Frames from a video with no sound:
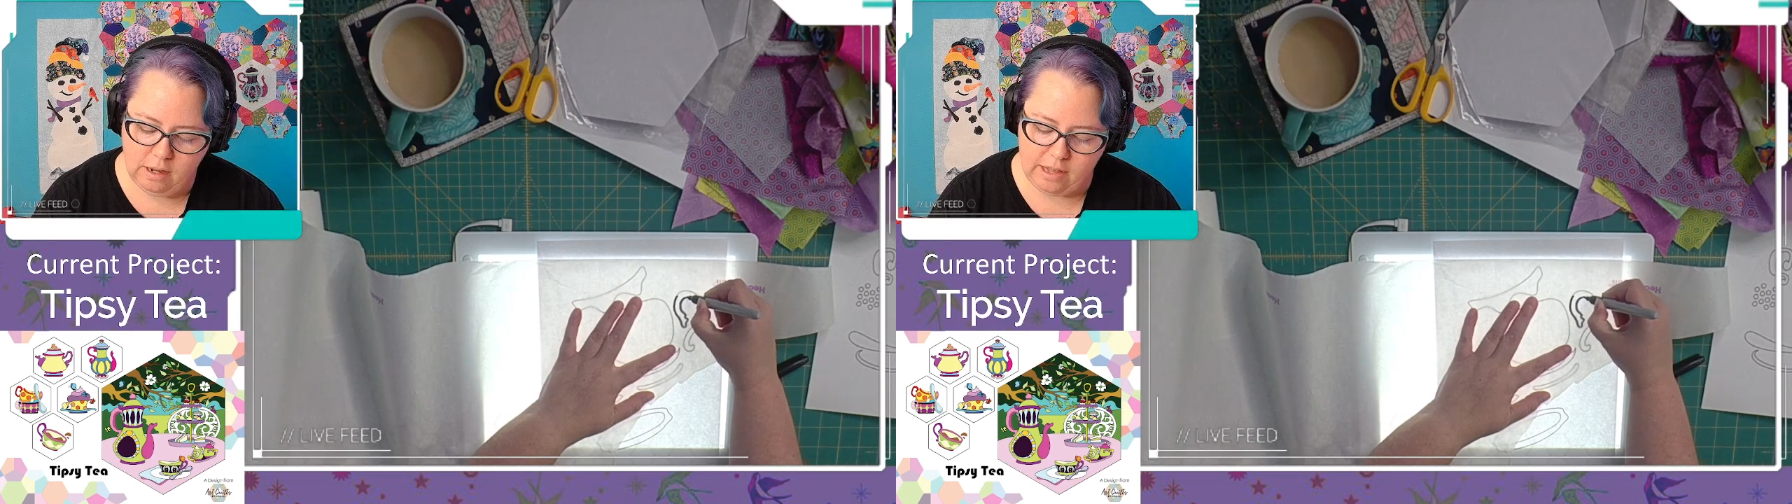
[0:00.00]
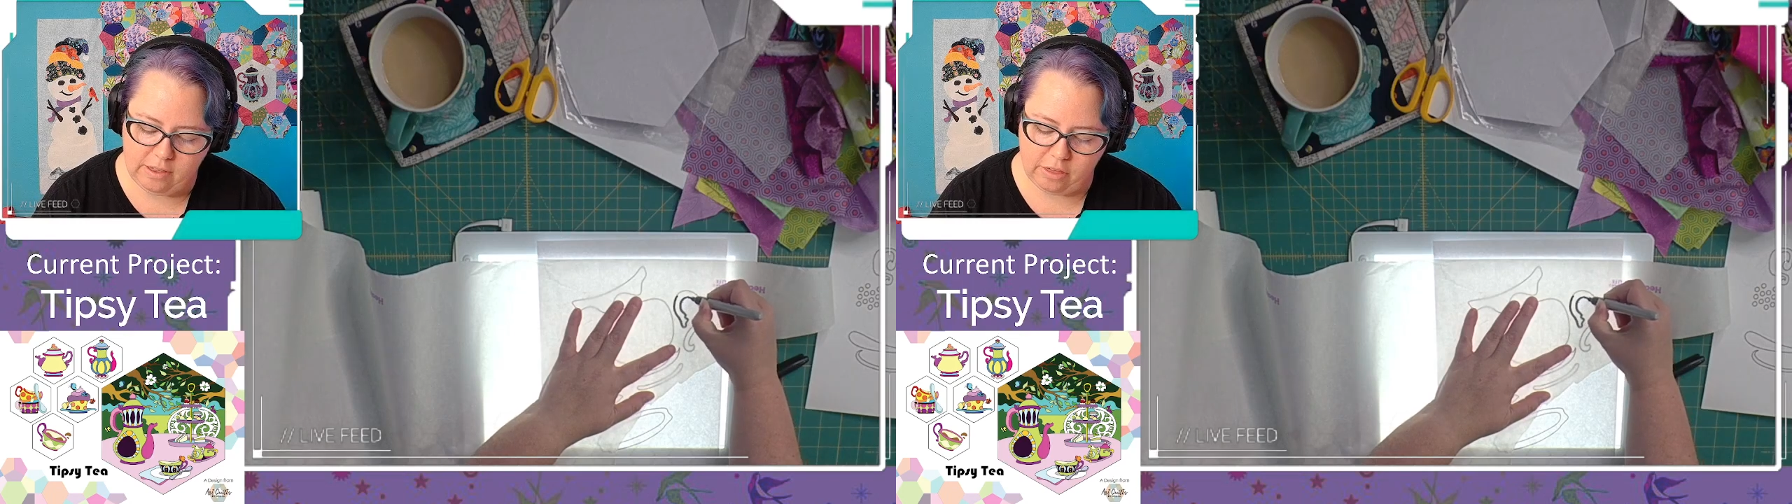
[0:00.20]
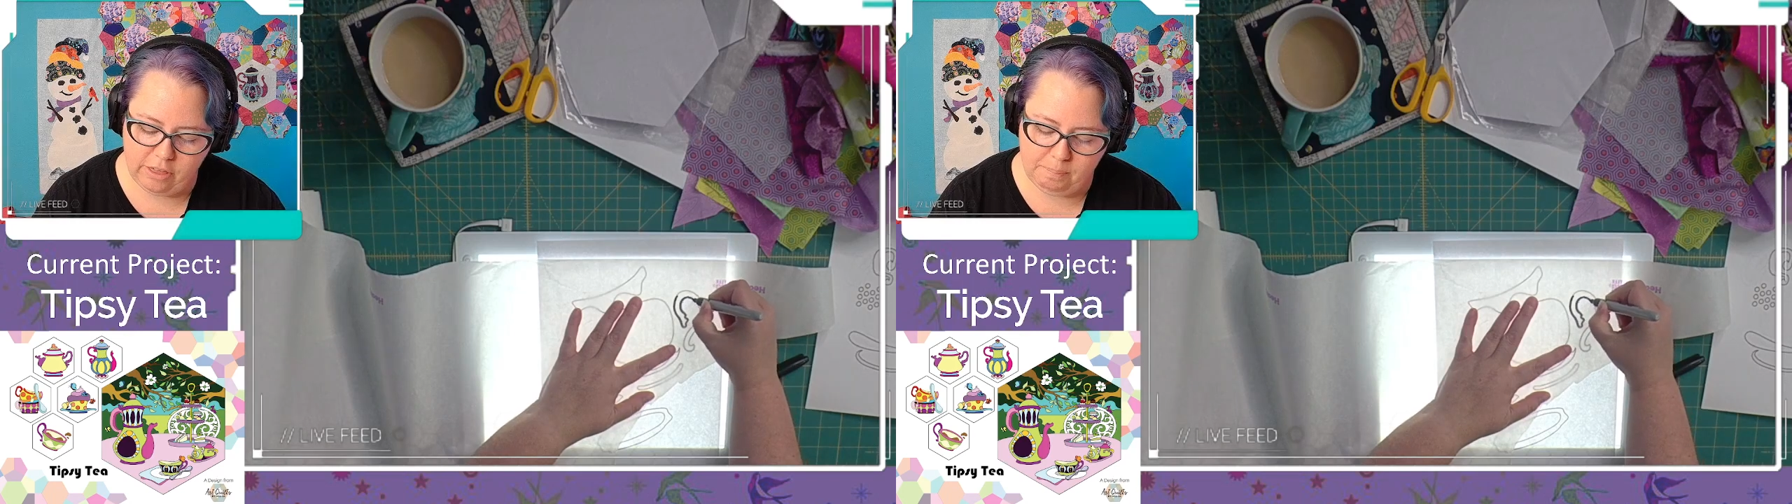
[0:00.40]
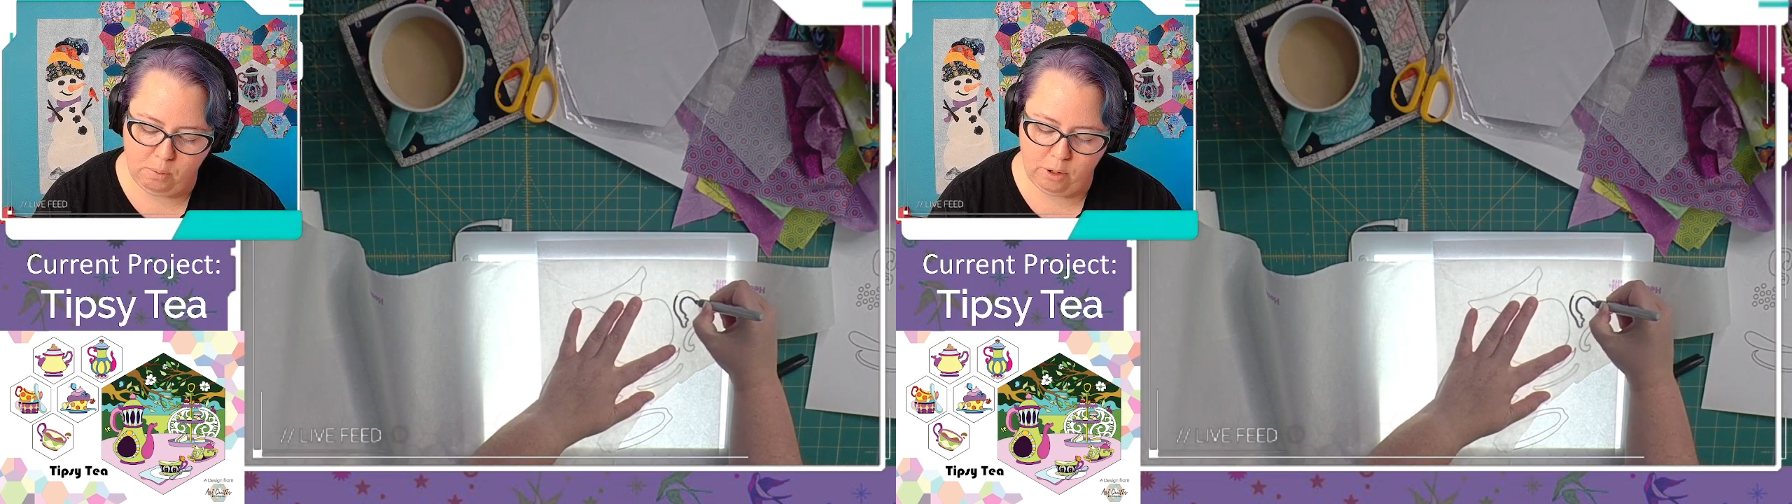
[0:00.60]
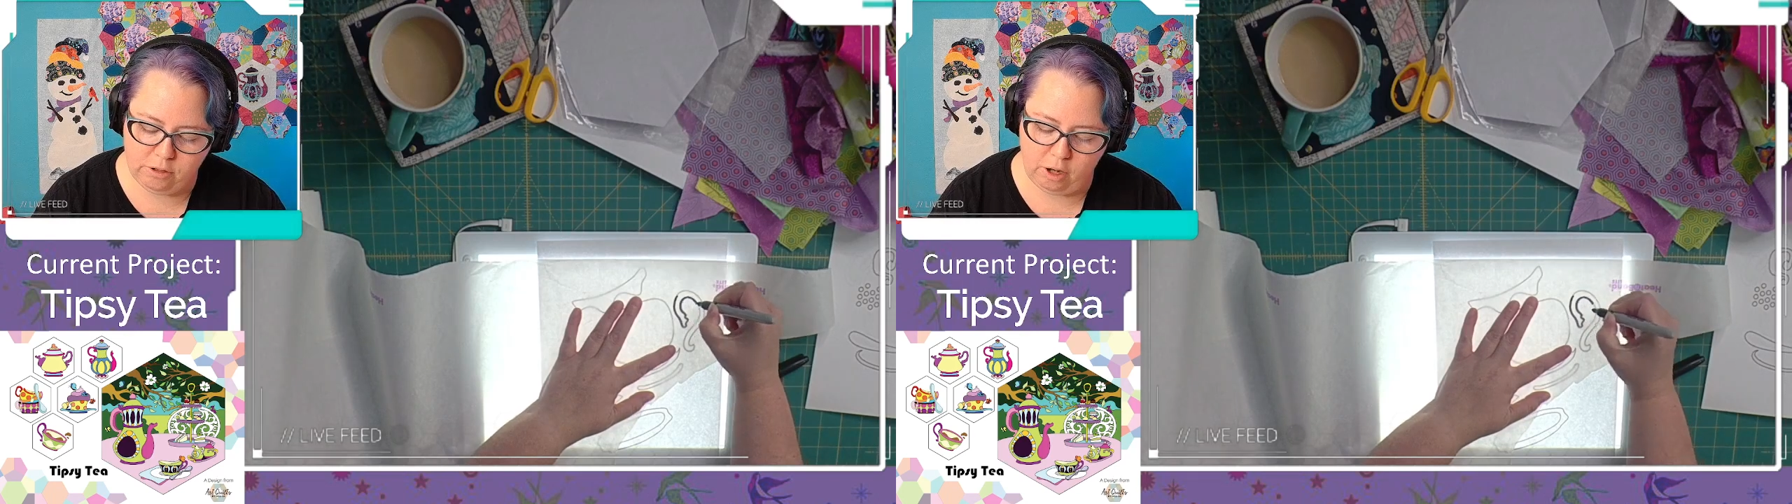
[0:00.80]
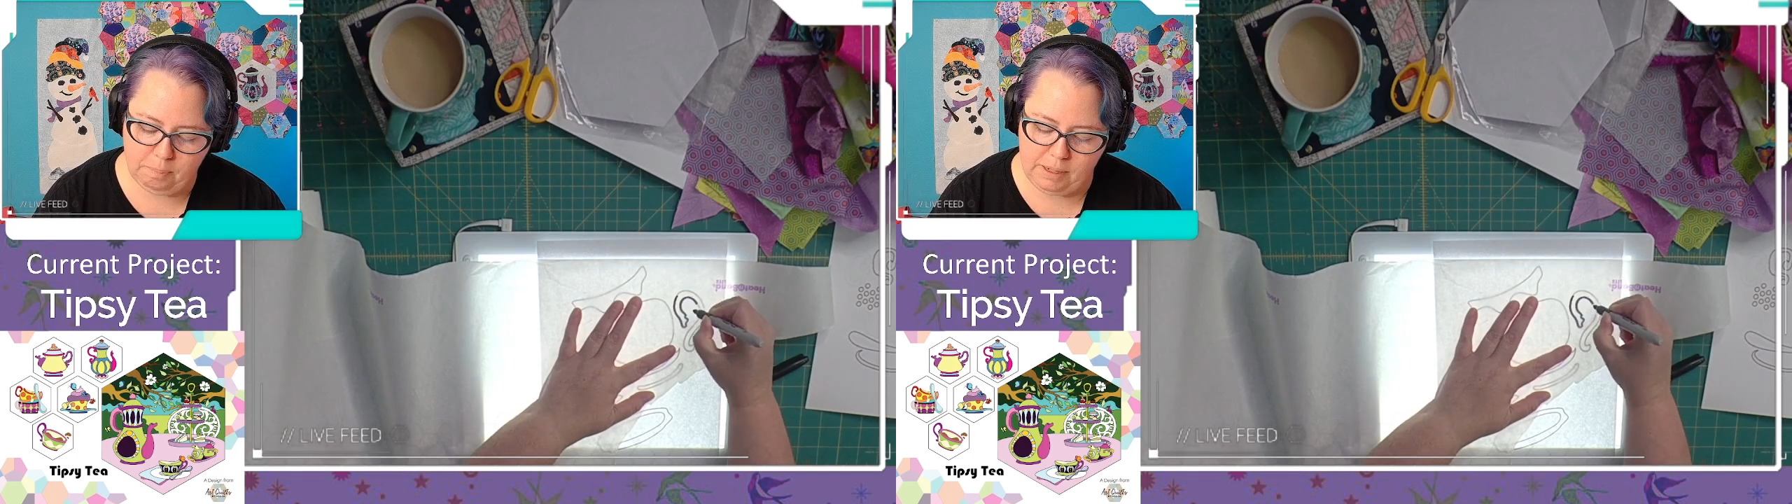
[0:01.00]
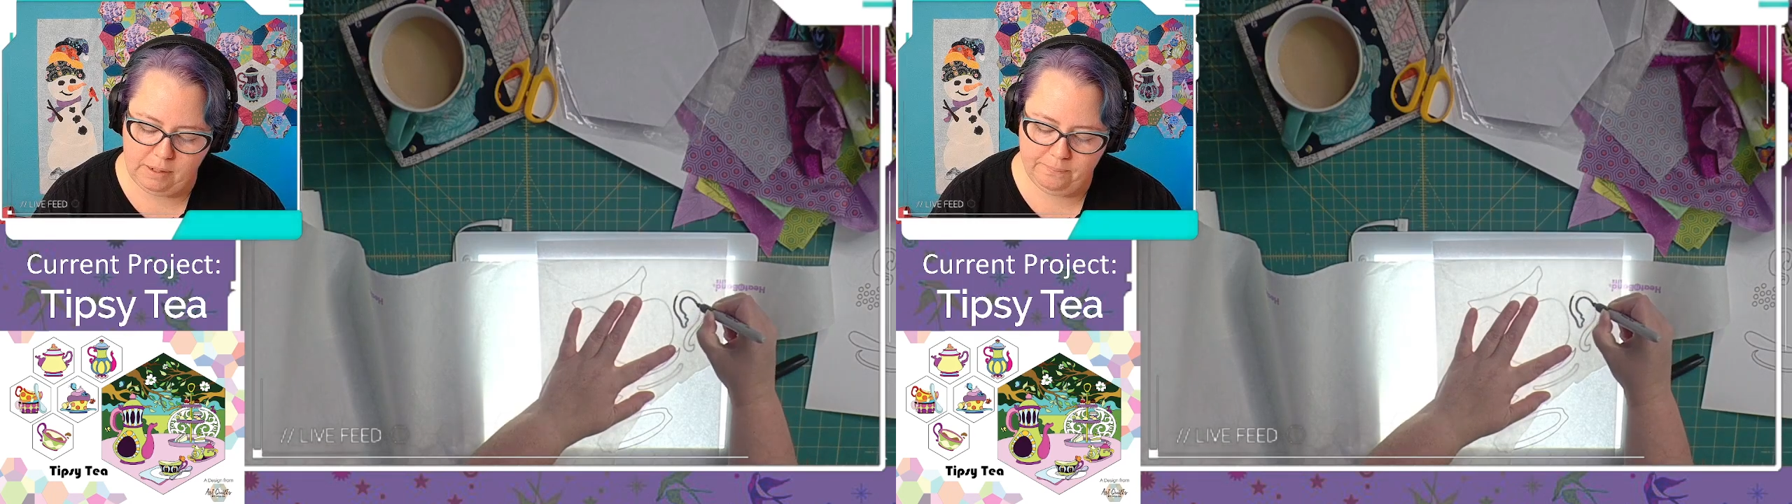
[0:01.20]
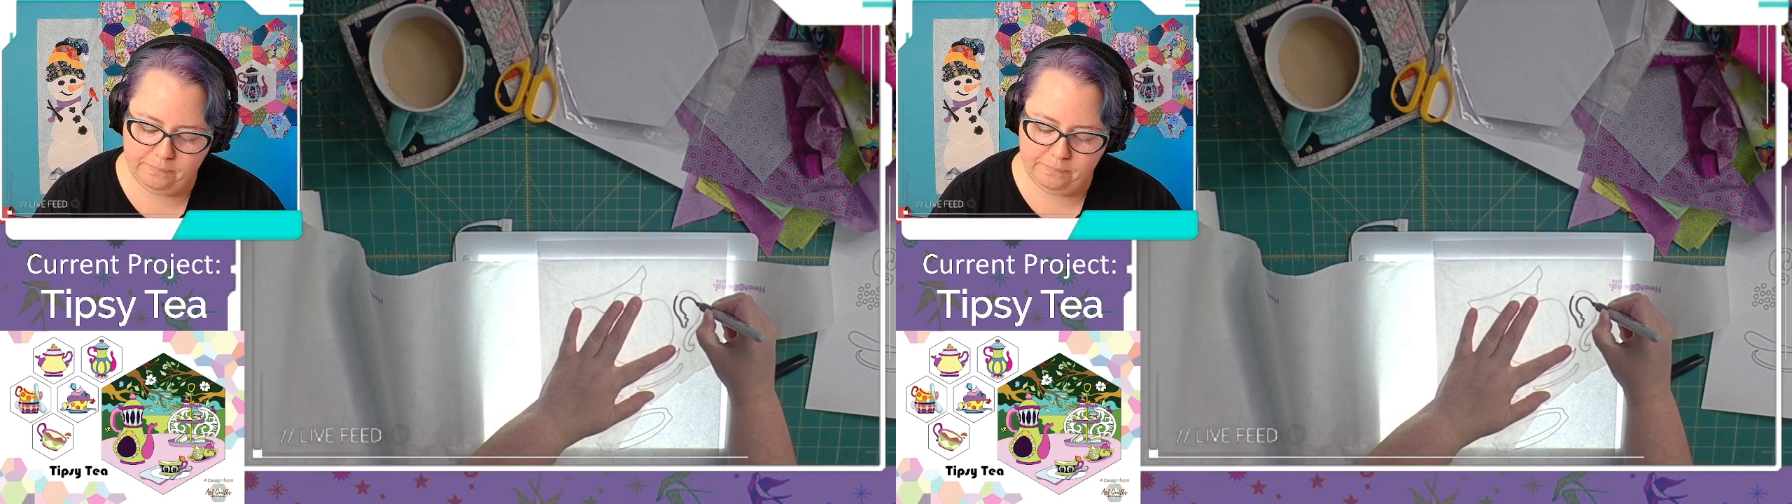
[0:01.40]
It's a thick boy Sharpie.